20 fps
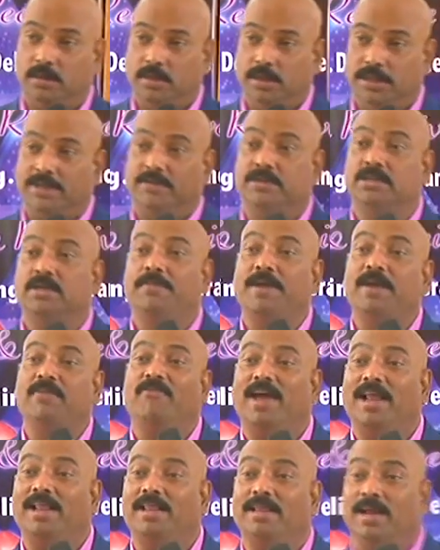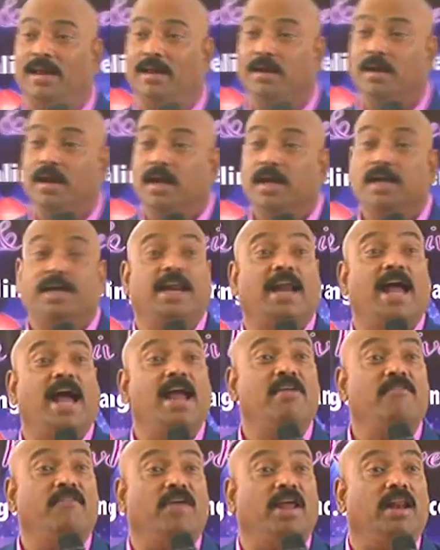There was a big well there,
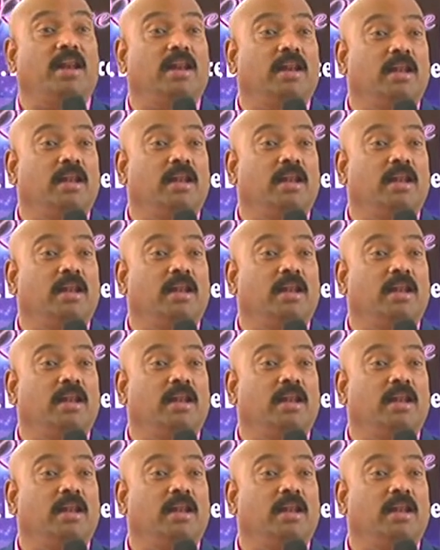dry well.